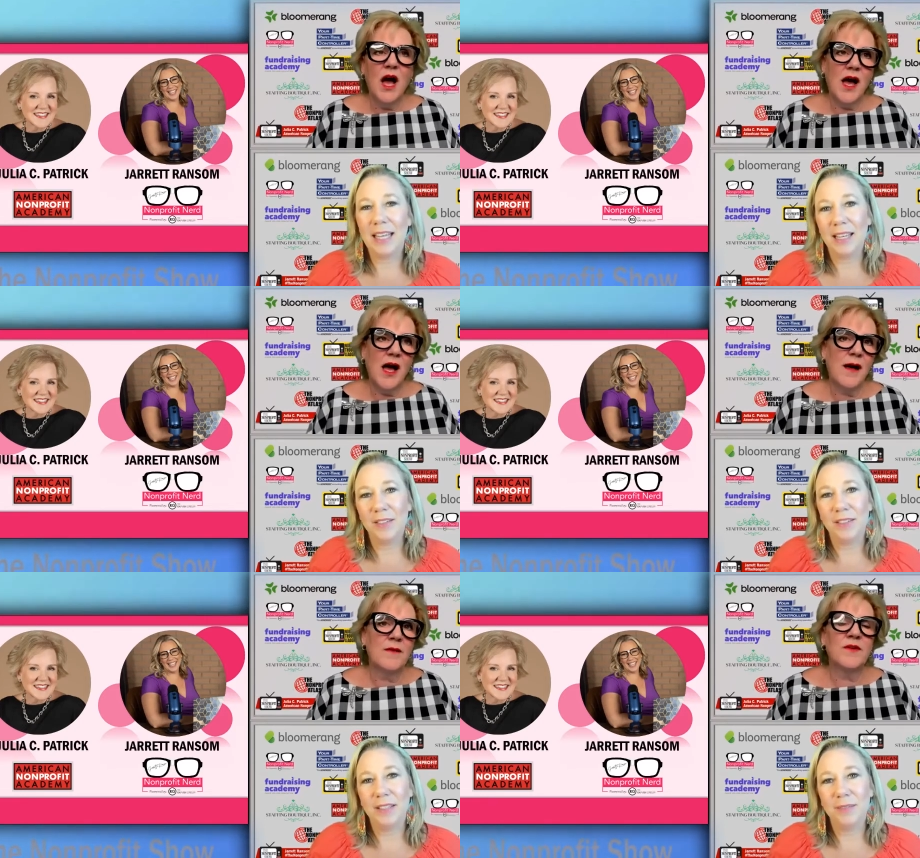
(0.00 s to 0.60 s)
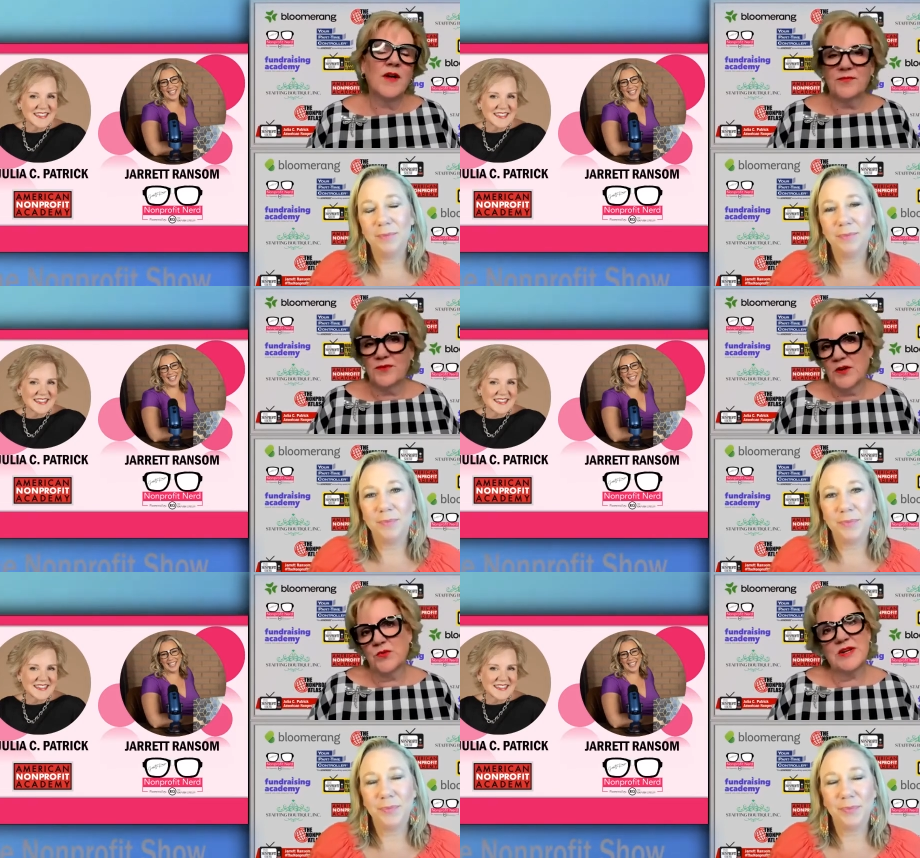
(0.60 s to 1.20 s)
Speaker 1: of a
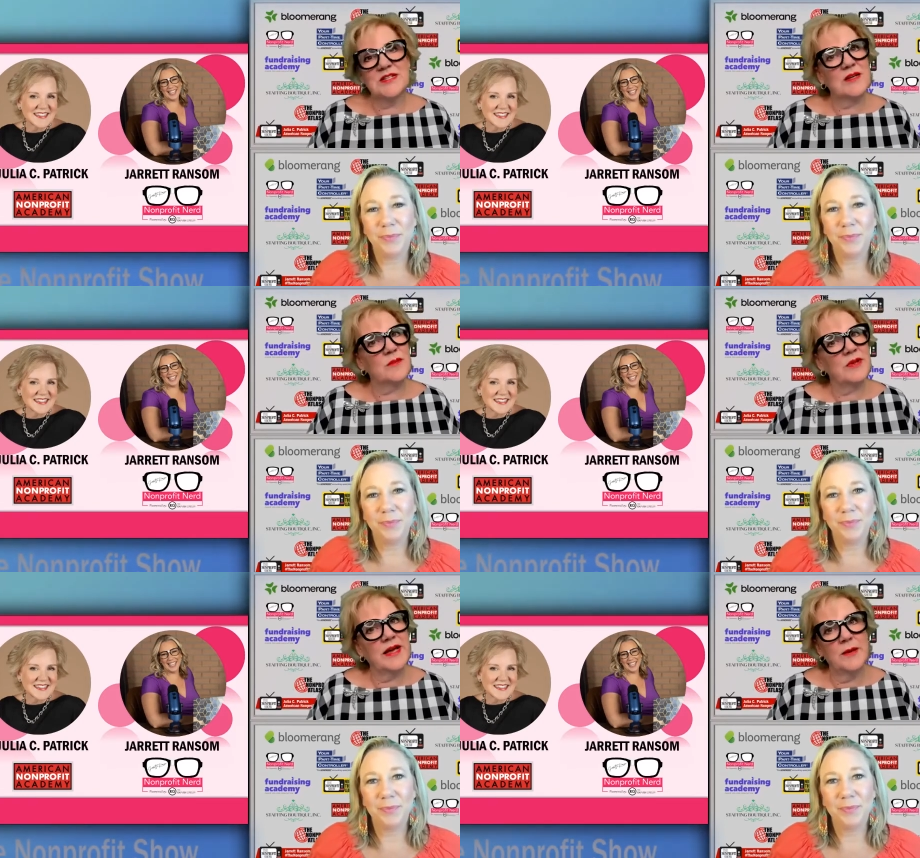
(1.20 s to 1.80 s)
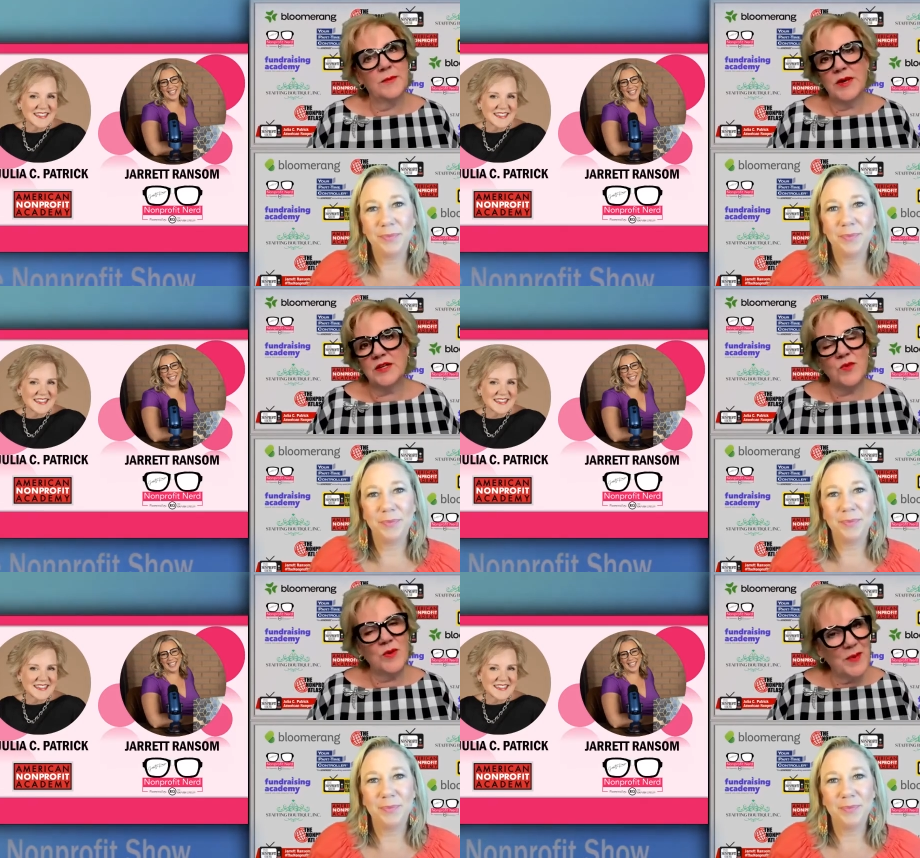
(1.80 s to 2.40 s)
fundraising plan
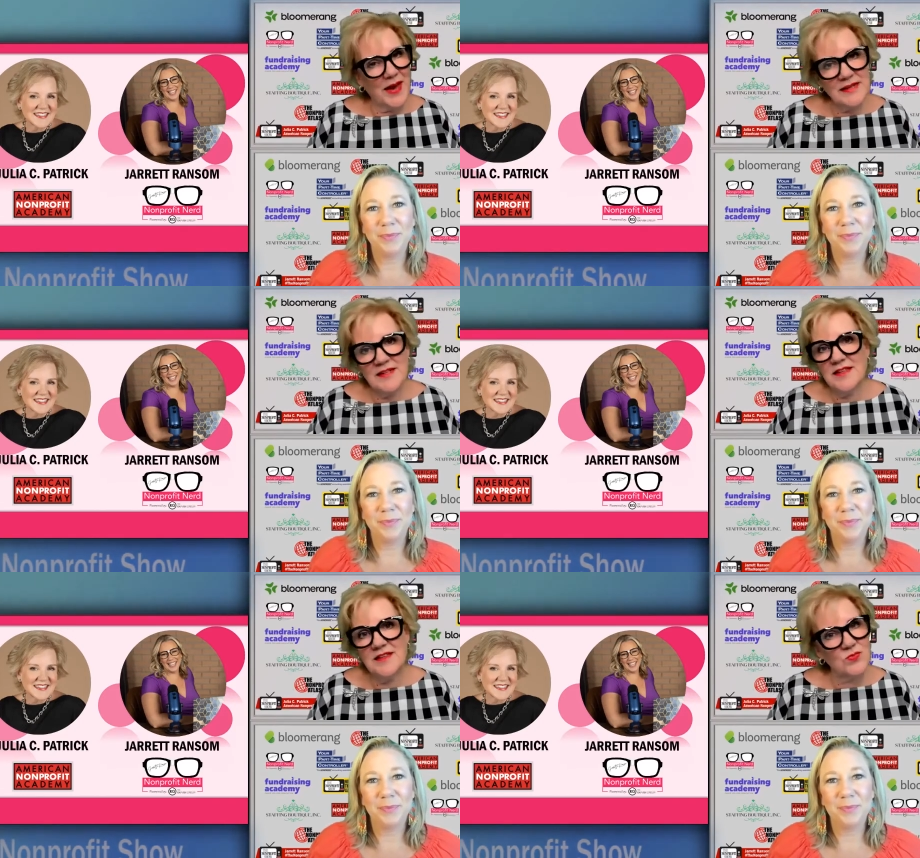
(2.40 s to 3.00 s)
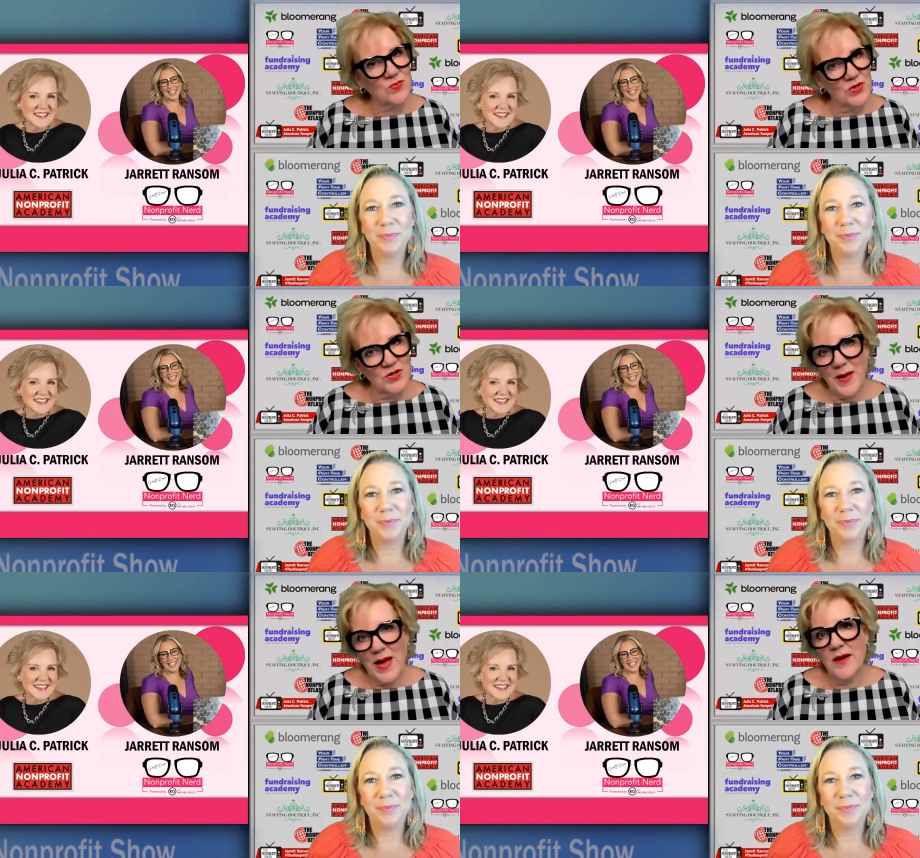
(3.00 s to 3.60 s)
because we bandy this word
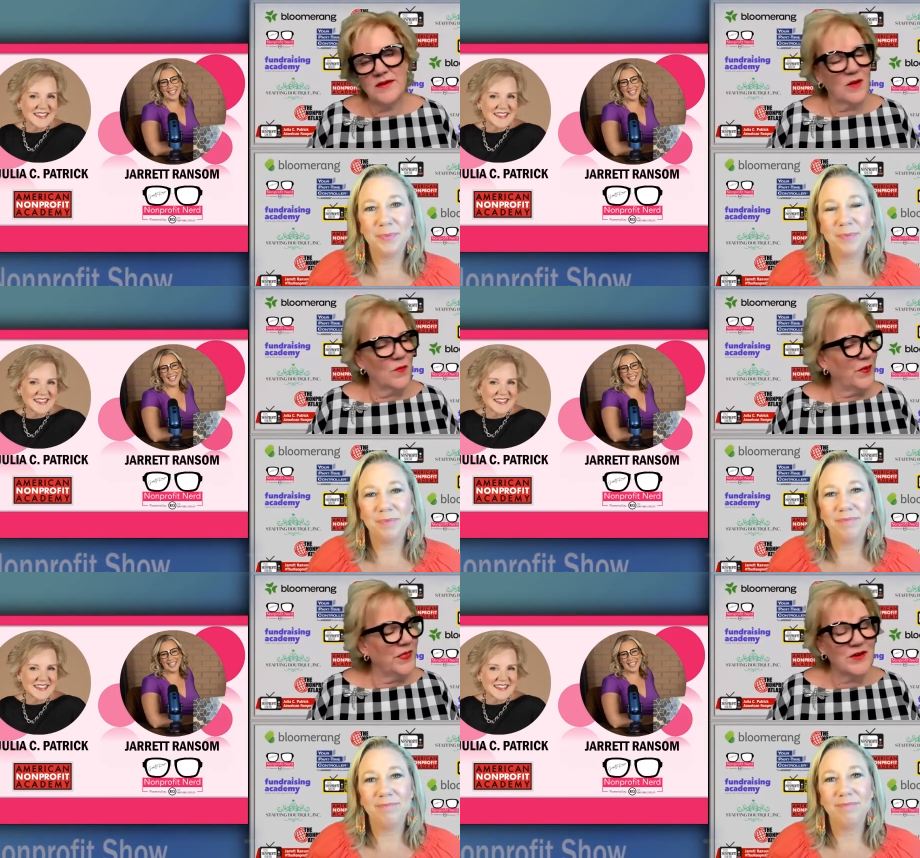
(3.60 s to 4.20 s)
about, and